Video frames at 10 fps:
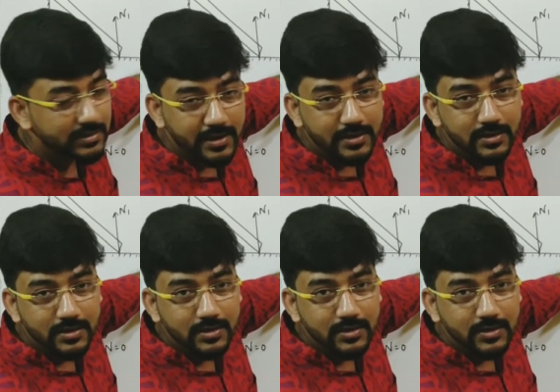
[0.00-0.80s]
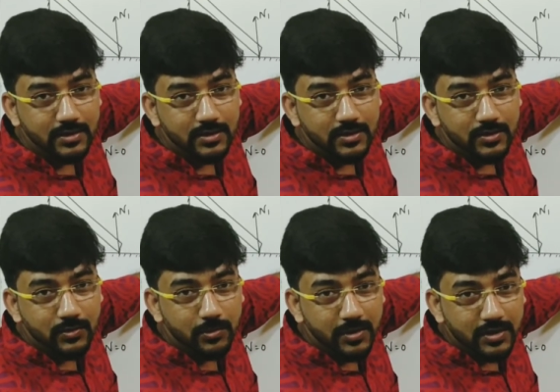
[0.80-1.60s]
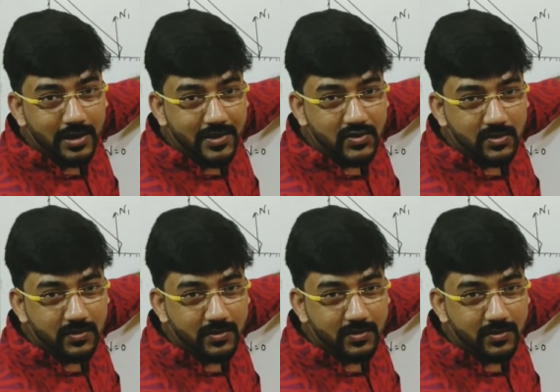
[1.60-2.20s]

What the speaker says: side, will be less